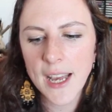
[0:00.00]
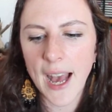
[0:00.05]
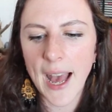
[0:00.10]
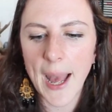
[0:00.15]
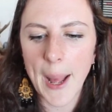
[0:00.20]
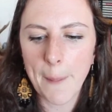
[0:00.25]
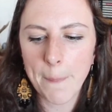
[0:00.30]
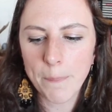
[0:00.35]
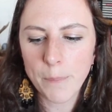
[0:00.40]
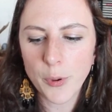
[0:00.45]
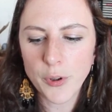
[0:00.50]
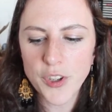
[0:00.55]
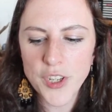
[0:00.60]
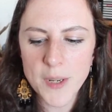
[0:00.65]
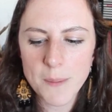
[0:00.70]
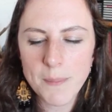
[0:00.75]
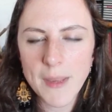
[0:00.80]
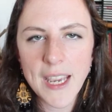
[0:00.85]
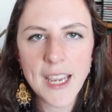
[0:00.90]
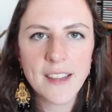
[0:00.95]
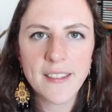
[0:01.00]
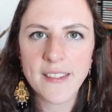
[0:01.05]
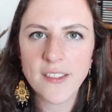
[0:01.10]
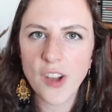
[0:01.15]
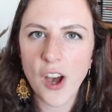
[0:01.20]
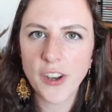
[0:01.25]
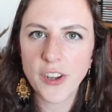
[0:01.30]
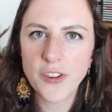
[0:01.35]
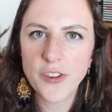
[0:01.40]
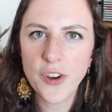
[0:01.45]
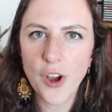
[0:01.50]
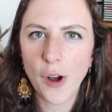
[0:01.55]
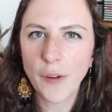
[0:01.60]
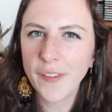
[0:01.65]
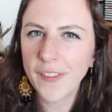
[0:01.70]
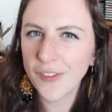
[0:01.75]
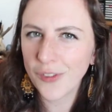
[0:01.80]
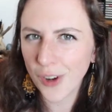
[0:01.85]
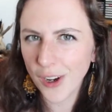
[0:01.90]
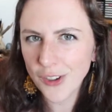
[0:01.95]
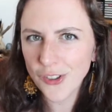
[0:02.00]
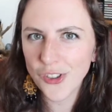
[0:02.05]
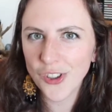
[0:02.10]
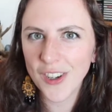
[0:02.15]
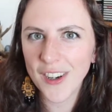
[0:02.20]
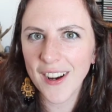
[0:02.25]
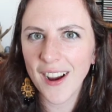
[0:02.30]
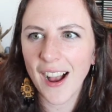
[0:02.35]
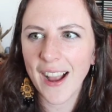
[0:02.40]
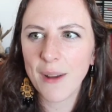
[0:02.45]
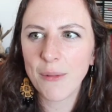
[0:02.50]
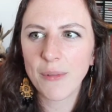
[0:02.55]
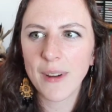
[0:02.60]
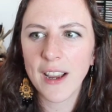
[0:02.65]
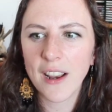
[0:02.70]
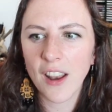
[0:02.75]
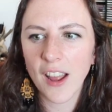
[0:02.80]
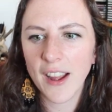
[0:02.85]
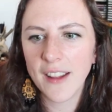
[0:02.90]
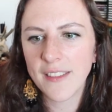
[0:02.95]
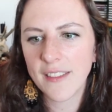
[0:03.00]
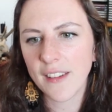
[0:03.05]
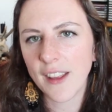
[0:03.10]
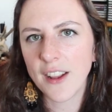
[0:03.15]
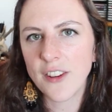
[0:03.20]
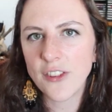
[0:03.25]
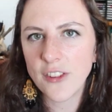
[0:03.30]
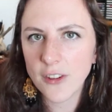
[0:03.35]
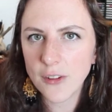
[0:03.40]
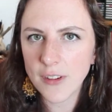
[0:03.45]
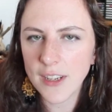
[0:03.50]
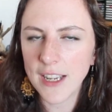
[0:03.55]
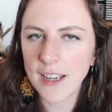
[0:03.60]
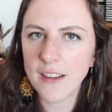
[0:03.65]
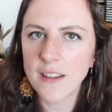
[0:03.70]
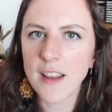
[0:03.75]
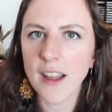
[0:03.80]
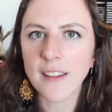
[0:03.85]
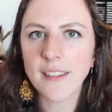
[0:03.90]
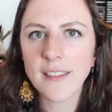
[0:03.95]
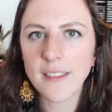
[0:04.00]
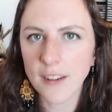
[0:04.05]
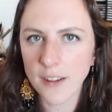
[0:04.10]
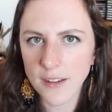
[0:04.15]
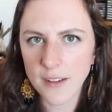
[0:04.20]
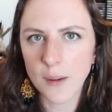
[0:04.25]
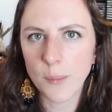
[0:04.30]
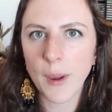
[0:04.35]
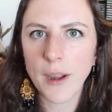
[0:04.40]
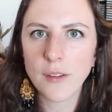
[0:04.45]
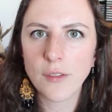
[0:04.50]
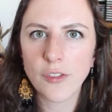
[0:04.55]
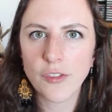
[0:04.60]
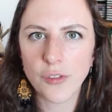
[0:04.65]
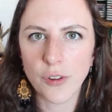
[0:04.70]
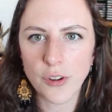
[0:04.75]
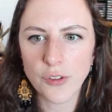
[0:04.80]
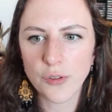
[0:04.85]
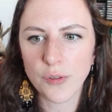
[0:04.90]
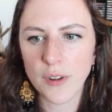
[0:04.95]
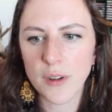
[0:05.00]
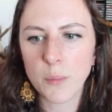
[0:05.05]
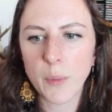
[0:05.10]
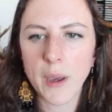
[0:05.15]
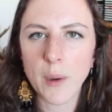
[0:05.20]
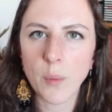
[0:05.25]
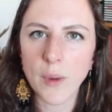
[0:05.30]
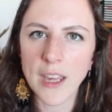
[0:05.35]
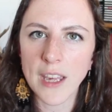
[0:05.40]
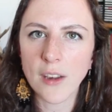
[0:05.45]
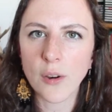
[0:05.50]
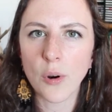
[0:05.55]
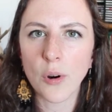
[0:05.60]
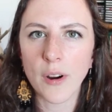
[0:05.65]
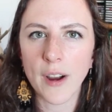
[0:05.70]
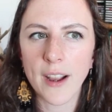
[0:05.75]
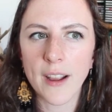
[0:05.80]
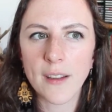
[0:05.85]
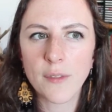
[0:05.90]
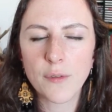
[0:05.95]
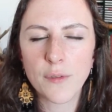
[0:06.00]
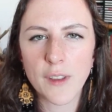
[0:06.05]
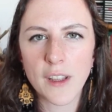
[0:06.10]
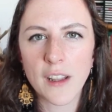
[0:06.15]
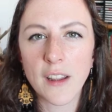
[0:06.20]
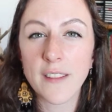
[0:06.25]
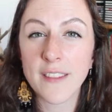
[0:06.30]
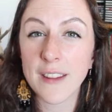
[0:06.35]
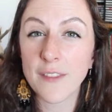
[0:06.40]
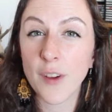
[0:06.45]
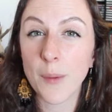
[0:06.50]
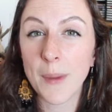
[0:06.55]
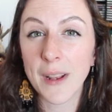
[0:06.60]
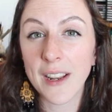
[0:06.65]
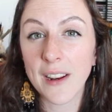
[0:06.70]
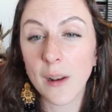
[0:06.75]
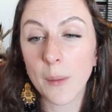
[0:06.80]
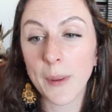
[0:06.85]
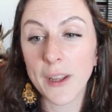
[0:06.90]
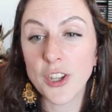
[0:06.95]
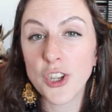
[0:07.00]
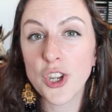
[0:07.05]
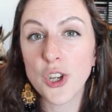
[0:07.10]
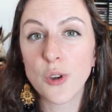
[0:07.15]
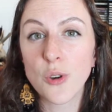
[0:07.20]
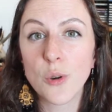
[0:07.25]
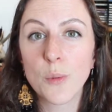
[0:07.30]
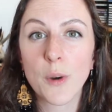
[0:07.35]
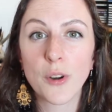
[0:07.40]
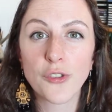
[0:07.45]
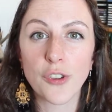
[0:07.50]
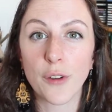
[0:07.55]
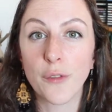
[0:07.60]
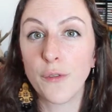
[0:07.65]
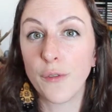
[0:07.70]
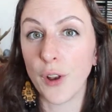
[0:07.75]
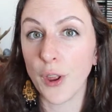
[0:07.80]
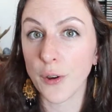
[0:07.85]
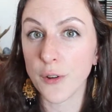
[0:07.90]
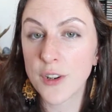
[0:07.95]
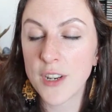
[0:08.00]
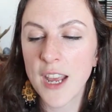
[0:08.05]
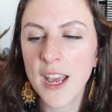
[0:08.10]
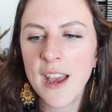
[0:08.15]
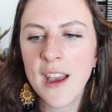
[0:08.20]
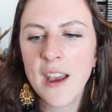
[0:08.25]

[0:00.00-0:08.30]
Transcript: but to me it's not enough structure. I realize that I do need a certain amount of structure in my week, or I feel as if I'm a little bit too much afloat.